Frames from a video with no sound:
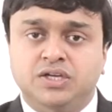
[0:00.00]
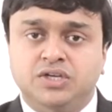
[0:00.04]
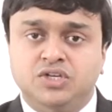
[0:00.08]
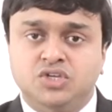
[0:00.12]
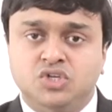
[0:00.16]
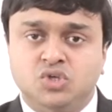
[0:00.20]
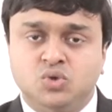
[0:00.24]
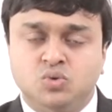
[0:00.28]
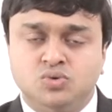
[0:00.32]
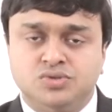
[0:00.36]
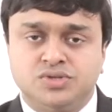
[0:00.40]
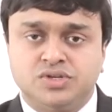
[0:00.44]

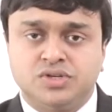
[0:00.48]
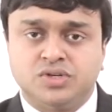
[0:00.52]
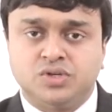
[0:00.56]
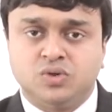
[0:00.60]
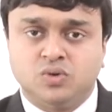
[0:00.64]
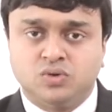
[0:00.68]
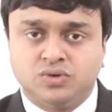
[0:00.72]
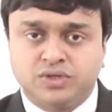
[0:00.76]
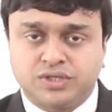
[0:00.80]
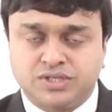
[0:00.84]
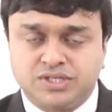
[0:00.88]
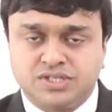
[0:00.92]
issues a
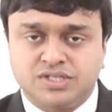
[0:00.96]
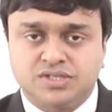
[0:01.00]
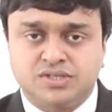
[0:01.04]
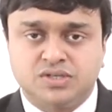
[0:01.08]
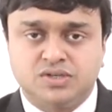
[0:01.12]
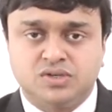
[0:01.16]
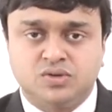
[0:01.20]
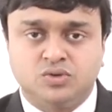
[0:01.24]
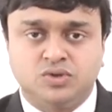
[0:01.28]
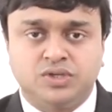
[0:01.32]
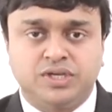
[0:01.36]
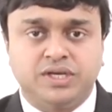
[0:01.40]
notice
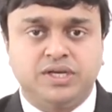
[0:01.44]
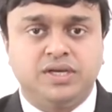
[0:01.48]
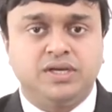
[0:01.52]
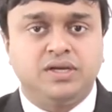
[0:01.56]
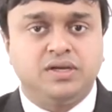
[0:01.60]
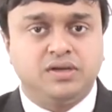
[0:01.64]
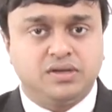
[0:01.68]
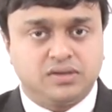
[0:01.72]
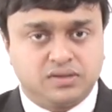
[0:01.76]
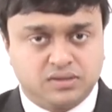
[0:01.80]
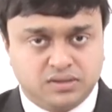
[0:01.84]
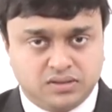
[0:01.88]
to
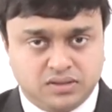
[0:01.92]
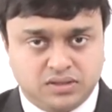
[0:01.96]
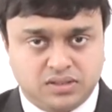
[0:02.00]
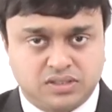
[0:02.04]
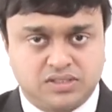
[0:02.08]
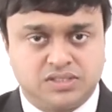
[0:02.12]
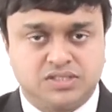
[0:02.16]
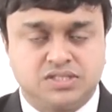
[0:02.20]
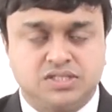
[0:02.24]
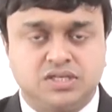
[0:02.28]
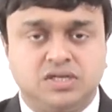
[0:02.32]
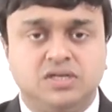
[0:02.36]
the
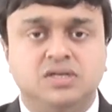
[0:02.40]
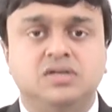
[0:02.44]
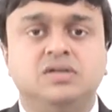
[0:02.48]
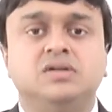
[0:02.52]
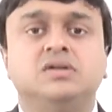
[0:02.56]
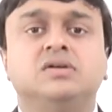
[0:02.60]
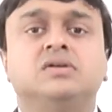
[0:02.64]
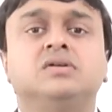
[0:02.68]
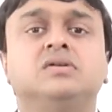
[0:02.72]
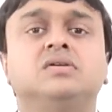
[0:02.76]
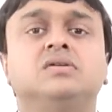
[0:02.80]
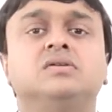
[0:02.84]

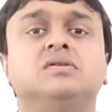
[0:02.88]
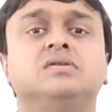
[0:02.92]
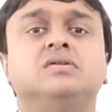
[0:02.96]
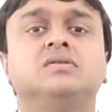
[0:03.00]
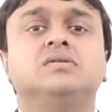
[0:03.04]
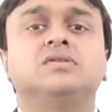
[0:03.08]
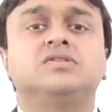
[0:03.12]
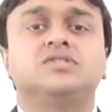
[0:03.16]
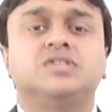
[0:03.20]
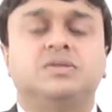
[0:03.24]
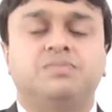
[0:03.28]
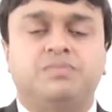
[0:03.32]
concerned
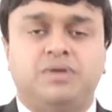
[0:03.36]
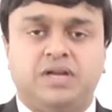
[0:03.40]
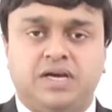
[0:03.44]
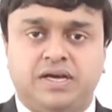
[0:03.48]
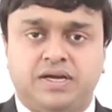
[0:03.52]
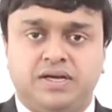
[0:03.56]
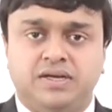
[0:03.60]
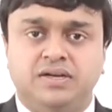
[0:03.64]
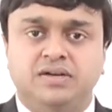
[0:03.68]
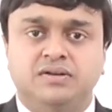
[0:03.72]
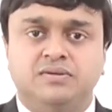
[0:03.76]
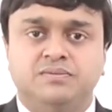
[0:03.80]

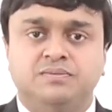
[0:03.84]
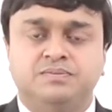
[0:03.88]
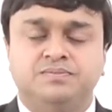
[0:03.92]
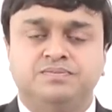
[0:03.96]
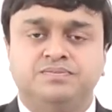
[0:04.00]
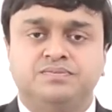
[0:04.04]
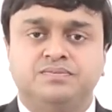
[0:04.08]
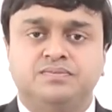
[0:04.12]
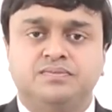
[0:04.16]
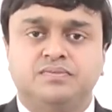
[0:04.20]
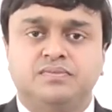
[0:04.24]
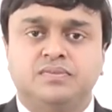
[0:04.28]
supplier.
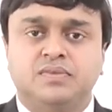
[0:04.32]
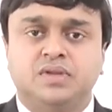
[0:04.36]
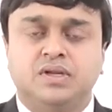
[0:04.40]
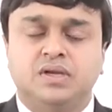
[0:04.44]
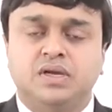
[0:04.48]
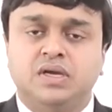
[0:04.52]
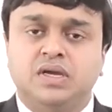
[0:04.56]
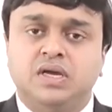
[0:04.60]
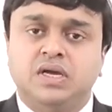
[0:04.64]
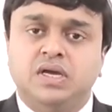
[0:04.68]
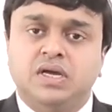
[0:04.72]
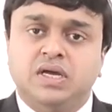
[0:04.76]

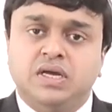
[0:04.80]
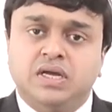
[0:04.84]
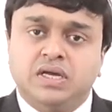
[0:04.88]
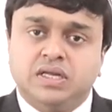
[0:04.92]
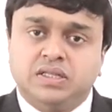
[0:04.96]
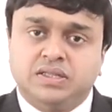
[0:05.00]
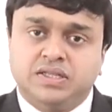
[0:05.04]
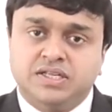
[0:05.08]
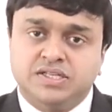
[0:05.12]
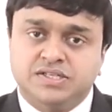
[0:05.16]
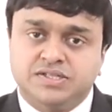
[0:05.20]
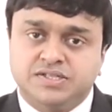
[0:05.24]

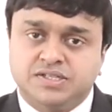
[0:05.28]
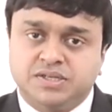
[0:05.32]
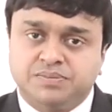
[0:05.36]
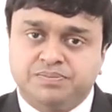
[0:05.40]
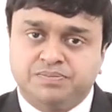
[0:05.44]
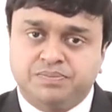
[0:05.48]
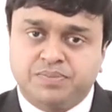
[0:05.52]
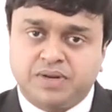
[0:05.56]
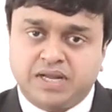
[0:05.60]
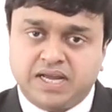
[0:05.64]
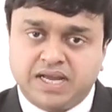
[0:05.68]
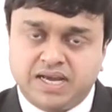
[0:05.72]
The
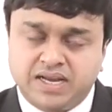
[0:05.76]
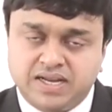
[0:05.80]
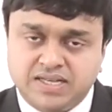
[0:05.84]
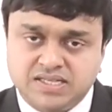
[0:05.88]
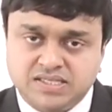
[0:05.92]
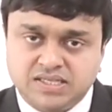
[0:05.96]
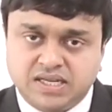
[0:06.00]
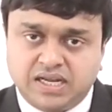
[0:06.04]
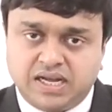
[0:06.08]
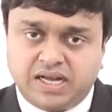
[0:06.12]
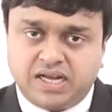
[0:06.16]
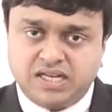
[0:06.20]
supplier
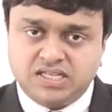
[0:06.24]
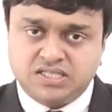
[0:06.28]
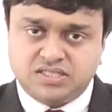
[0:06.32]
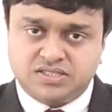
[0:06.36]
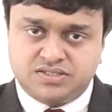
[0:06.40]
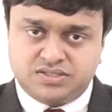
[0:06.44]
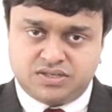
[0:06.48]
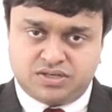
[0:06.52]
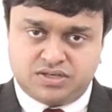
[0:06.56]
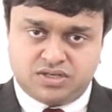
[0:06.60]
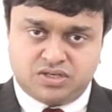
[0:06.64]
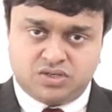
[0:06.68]
is
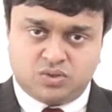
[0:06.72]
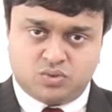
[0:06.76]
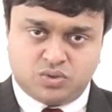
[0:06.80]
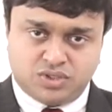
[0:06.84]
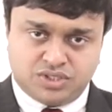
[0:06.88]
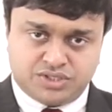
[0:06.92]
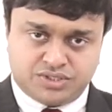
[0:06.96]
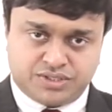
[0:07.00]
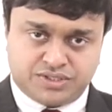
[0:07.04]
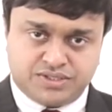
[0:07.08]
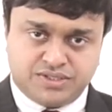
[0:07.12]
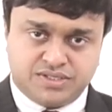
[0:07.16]
asked certain
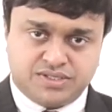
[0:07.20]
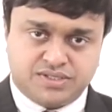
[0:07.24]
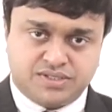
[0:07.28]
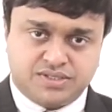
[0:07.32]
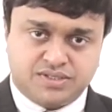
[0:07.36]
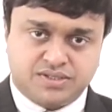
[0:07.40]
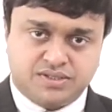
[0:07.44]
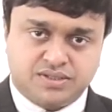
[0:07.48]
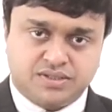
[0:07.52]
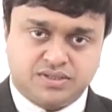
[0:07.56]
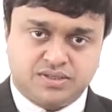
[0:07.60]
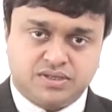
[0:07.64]
questions
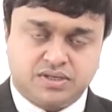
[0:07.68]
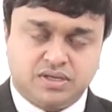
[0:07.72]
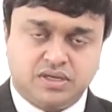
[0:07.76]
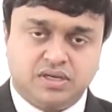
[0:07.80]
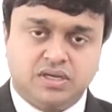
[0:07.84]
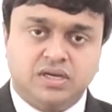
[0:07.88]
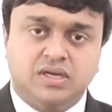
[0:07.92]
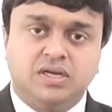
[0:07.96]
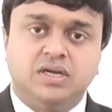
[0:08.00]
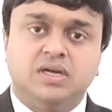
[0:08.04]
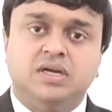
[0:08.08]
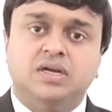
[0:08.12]

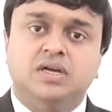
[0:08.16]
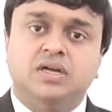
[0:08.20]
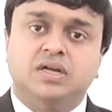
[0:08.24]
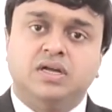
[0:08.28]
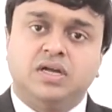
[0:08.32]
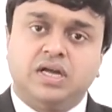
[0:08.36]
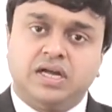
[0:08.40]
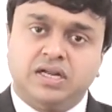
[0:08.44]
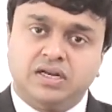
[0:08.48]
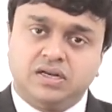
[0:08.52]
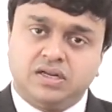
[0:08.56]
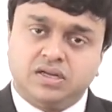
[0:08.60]

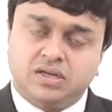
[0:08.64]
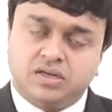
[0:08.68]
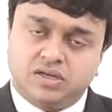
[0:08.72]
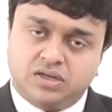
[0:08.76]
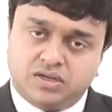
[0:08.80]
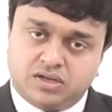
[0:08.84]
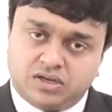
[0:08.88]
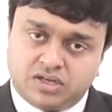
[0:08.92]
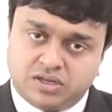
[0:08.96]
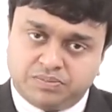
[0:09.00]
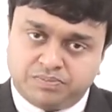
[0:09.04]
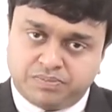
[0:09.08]
and
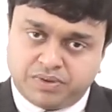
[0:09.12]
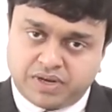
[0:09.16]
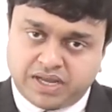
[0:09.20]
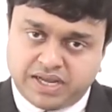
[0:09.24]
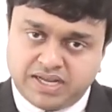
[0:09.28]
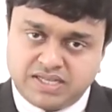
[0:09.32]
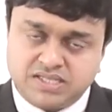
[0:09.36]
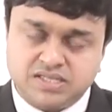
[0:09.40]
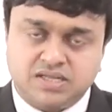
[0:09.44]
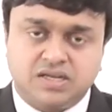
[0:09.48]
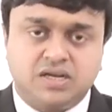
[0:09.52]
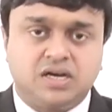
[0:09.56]

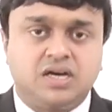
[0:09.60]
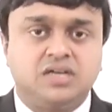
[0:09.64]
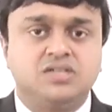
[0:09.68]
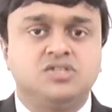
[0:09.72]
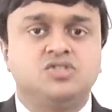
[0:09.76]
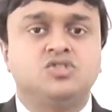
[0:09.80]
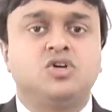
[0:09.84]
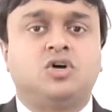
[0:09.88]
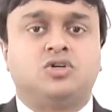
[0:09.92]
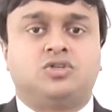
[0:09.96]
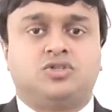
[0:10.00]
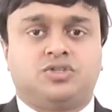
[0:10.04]
replies
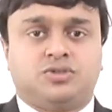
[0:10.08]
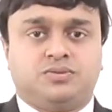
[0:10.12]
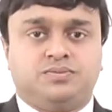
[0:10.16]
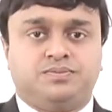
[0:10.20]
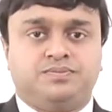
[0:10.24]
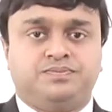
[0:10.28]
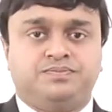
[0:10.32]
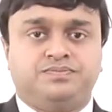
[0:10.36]
are sought.